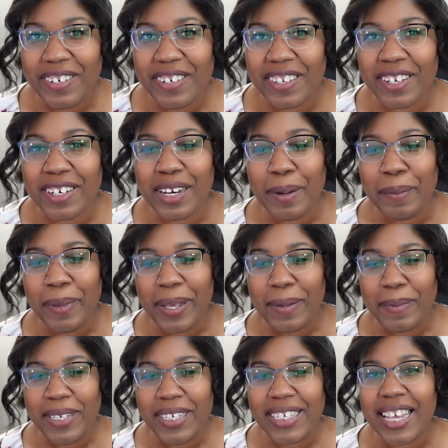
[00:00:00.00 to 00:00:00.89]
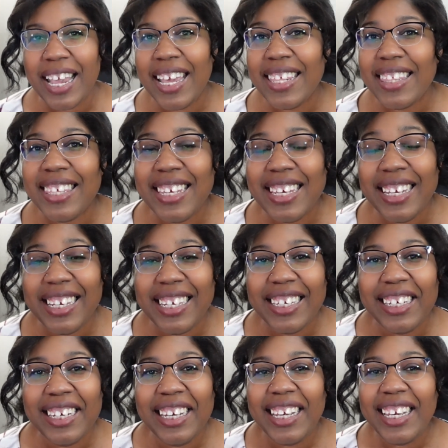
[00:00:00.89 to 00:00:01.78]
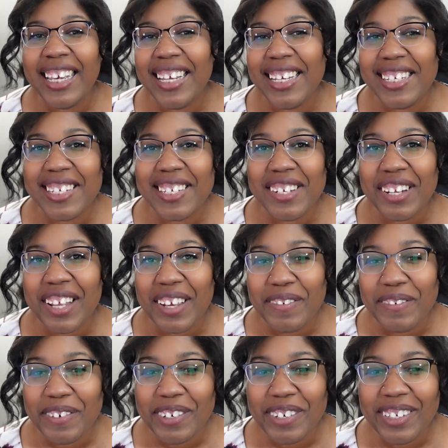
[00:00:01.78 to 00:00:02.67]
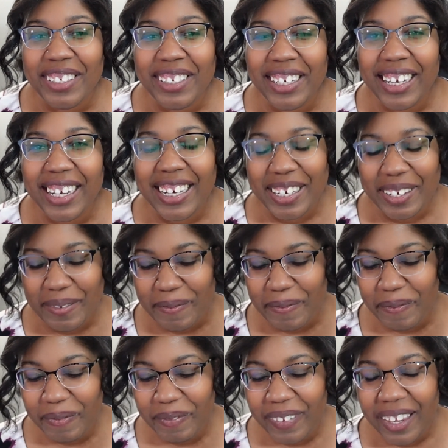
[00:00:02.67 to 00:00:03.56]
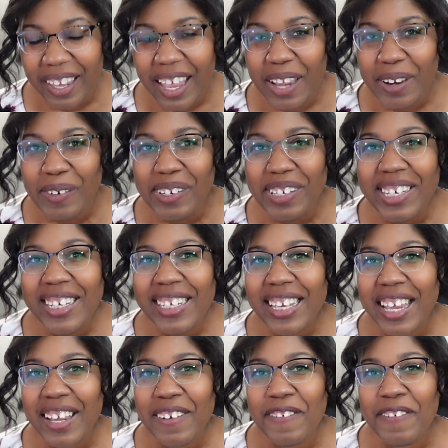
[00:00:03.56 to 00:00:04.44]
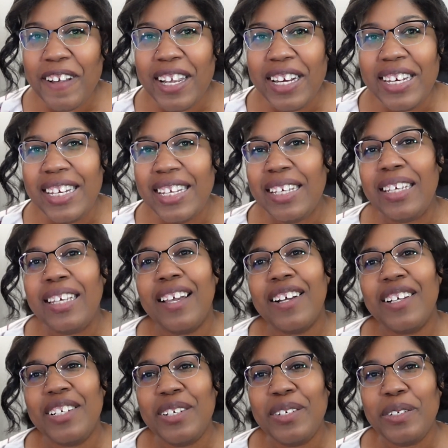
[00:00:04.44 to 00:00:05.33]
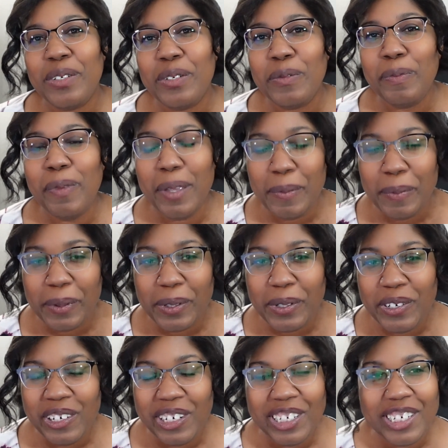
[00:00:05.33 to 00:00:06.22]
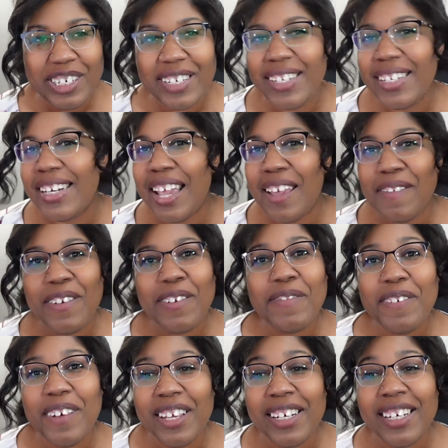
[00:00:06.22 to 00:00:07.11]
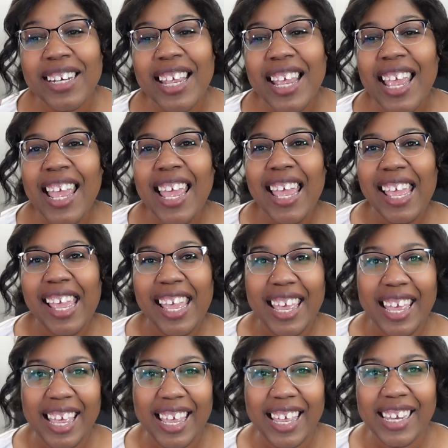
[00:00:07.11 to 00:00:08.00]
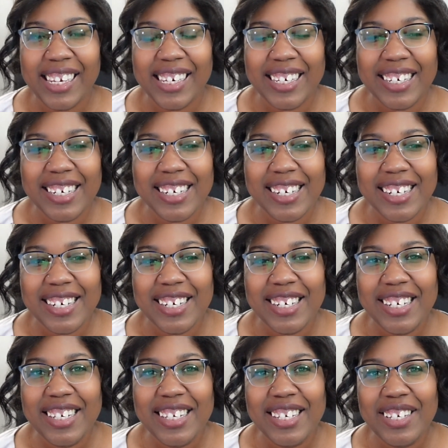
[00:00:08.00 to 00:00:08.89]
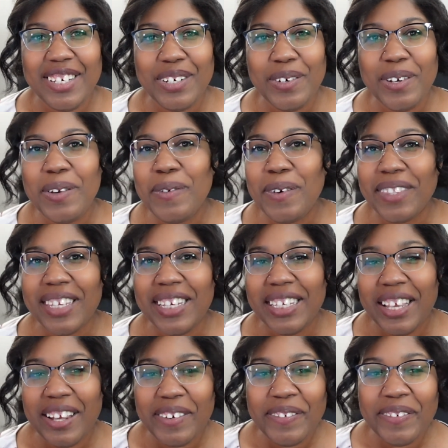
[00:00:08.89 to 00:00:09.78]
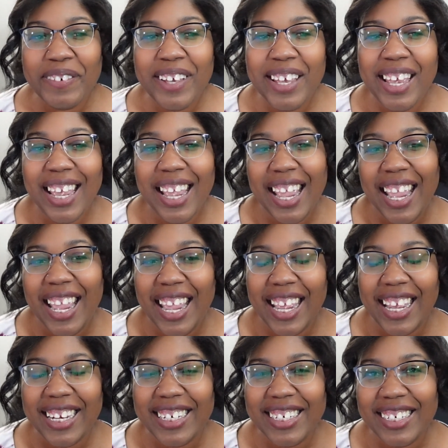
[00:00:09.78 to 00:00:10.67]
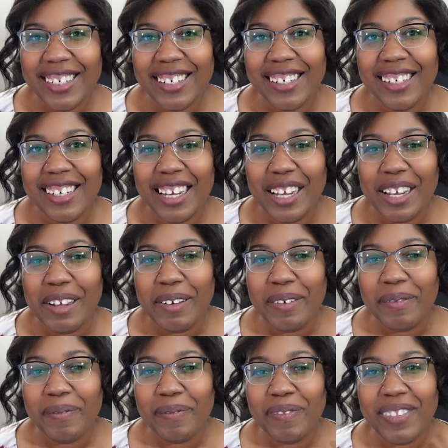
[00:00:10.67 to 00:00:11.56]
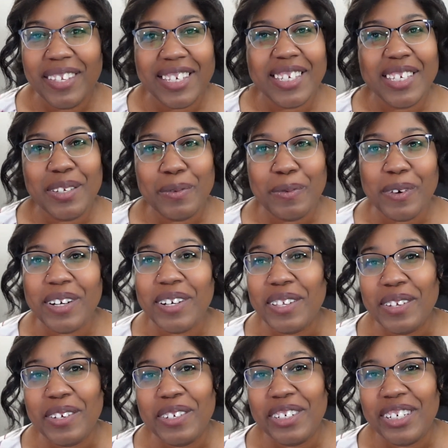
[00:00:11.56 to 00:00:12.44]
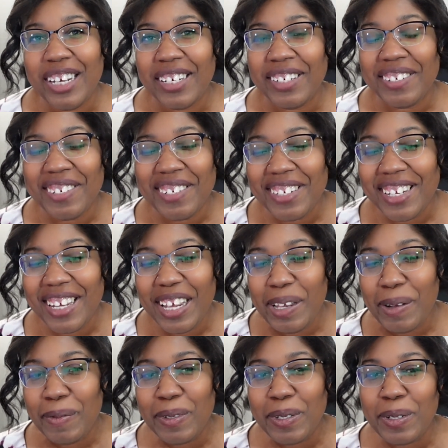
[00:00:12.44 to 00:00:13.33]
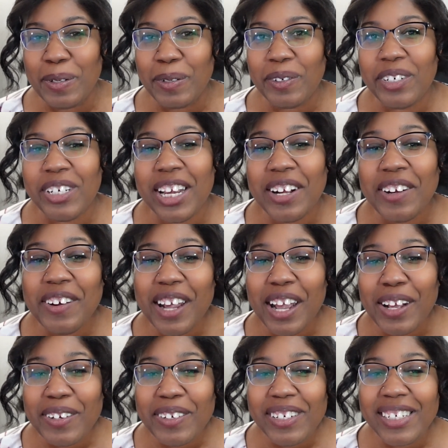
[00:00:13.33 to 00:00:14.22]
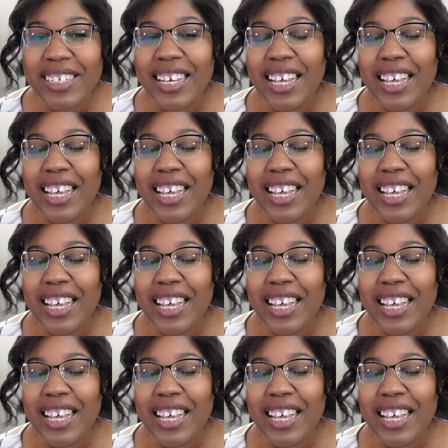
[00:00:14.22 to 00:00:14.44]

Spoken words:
to the time lapses. I think it's delightful. I really like finding on YouTube people who are just having fun and doing what they love. And this is one of those channels. So check her out.